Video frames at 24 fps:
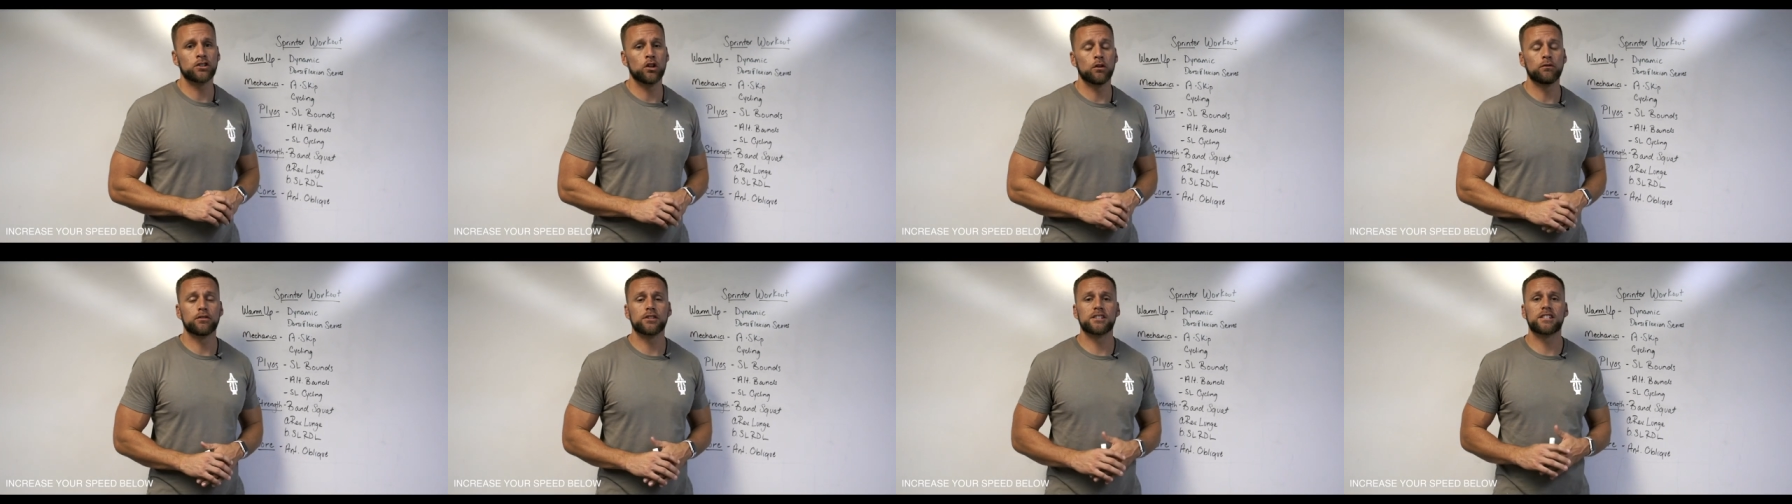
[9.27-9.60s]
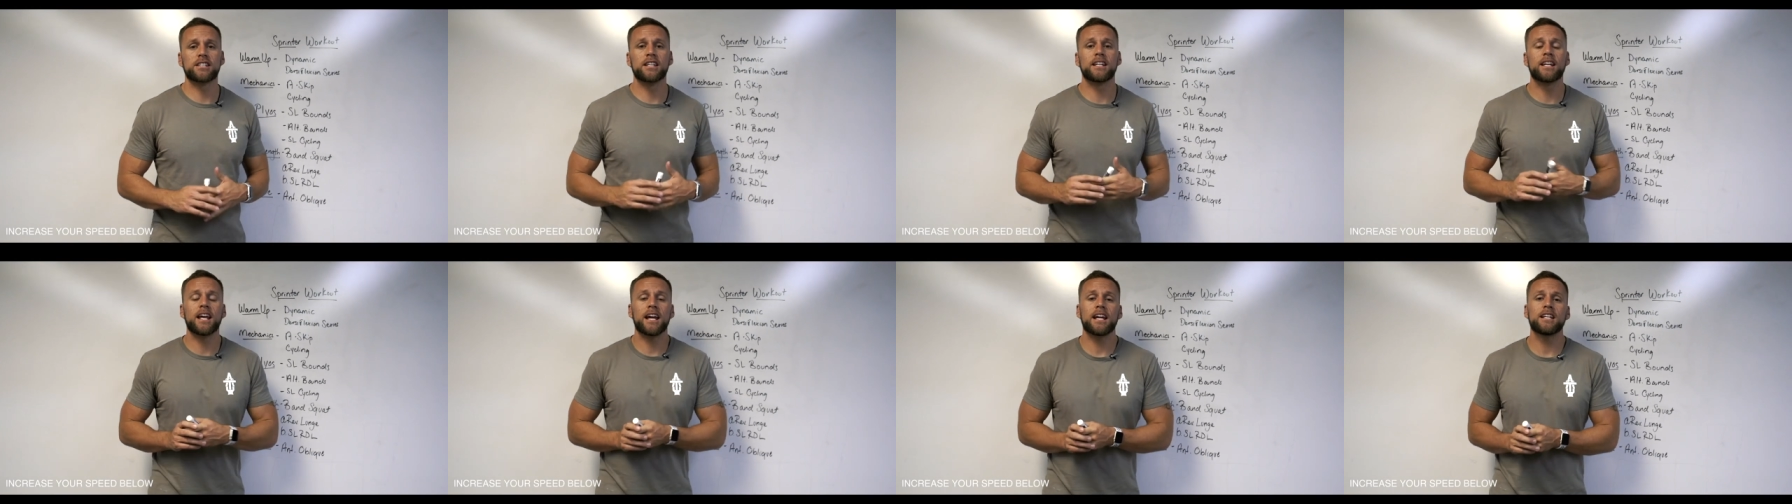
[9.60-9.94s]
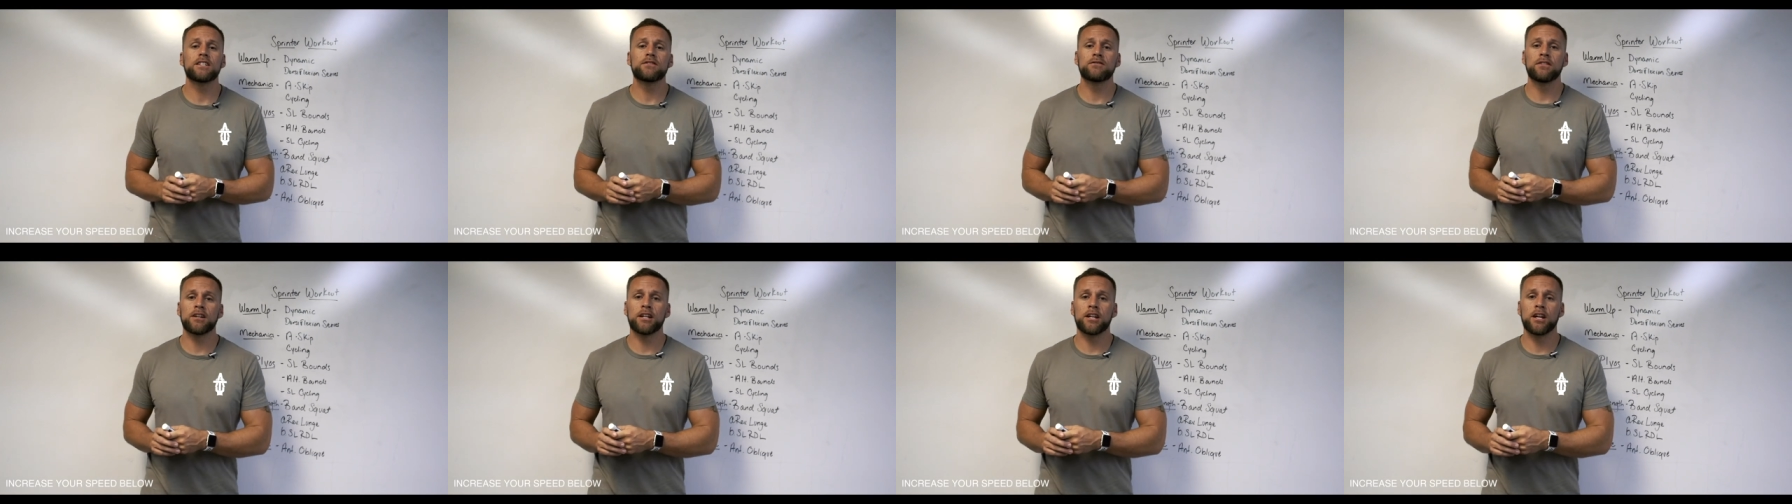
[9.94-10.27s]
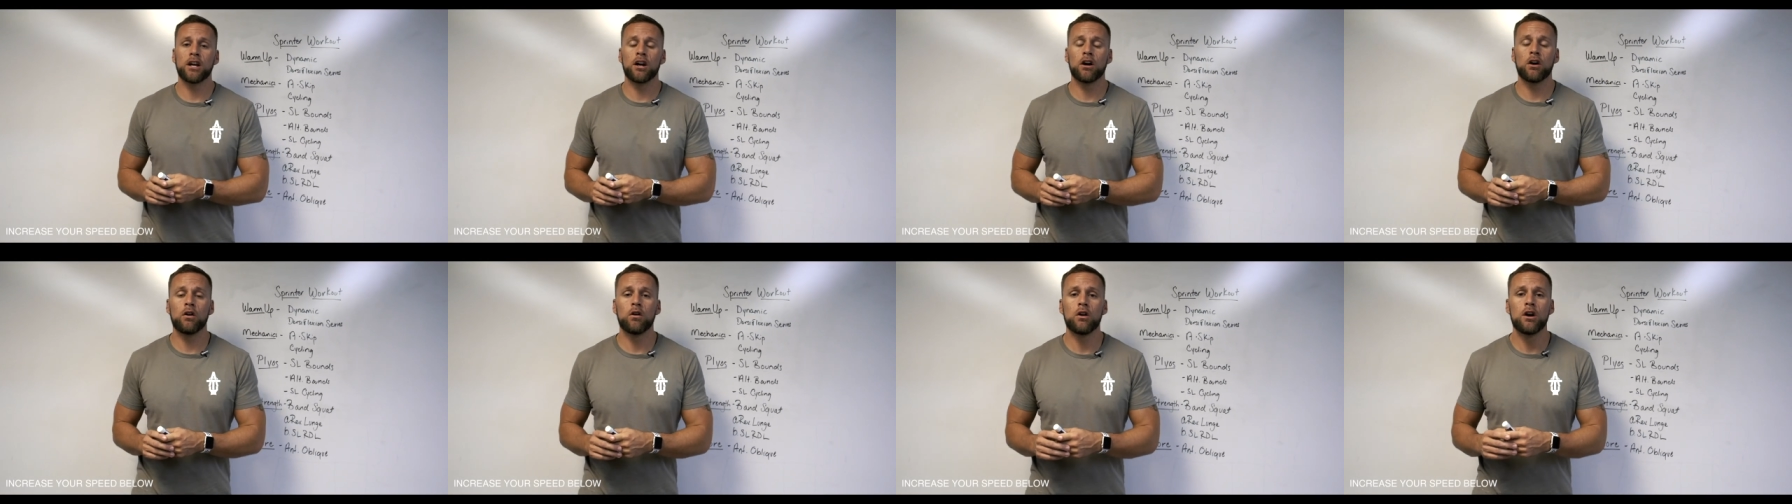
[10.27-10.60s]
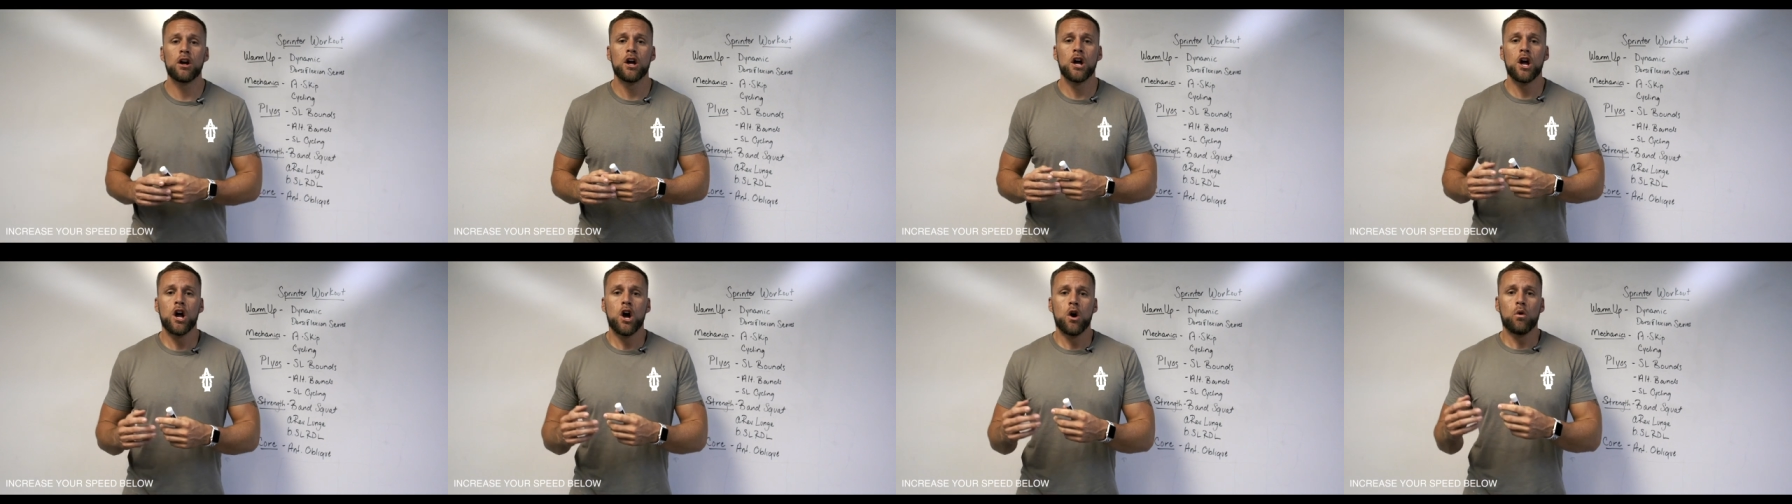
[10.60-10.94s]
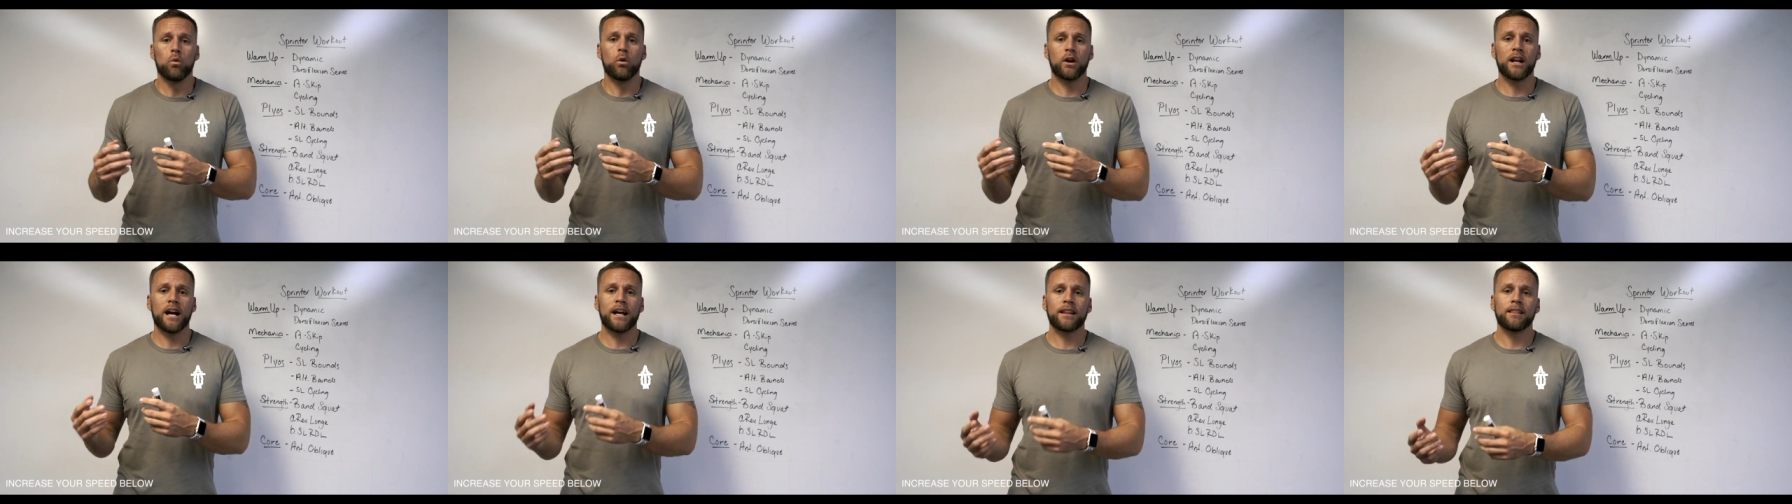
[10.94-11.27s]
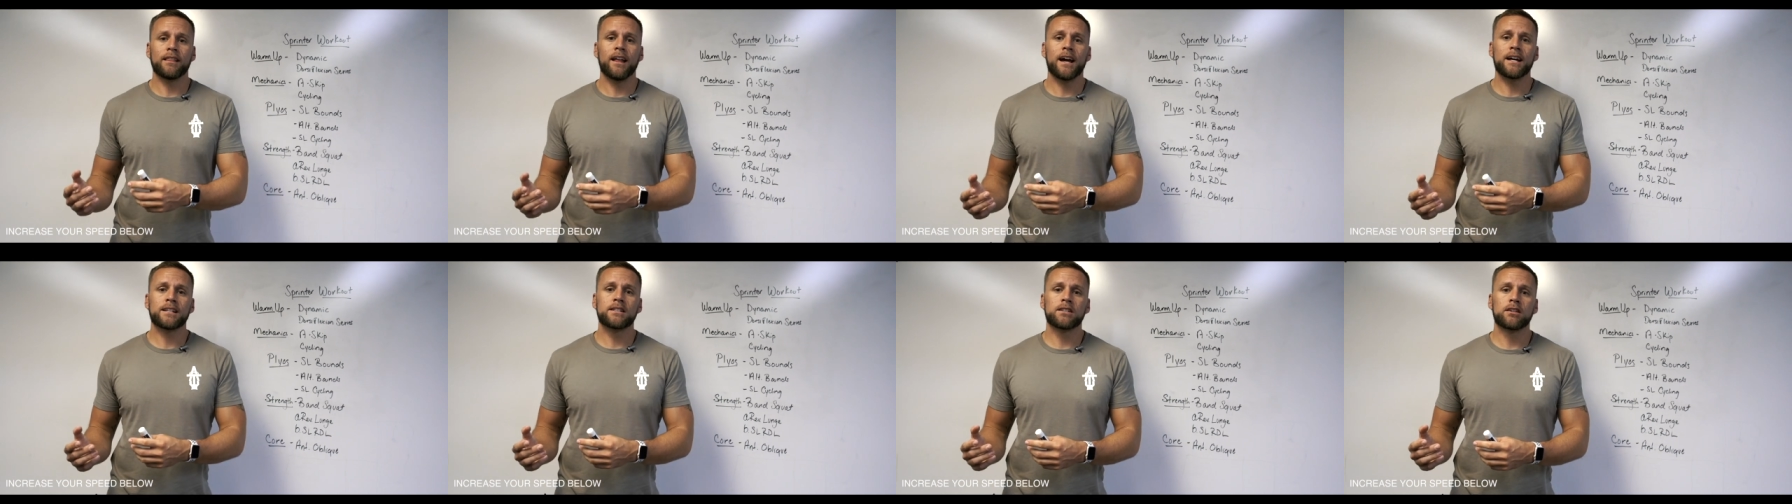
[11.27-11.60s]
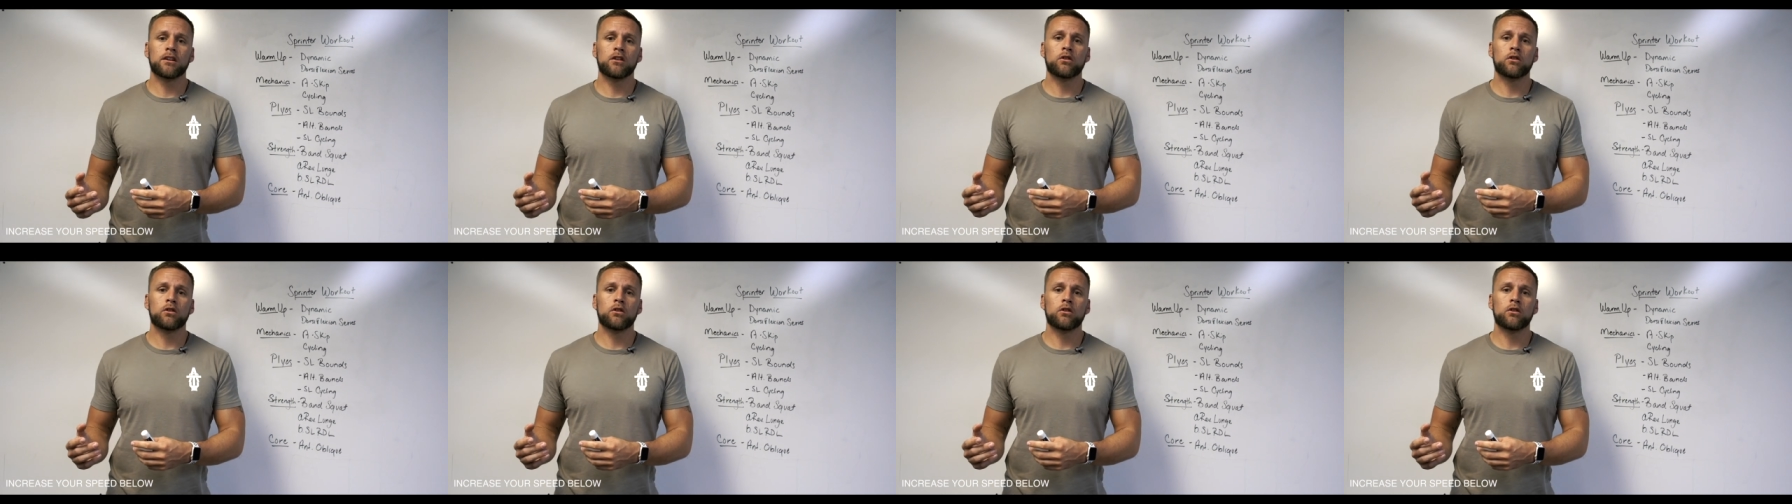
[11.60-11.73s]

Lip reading: So for today's video, what I'd like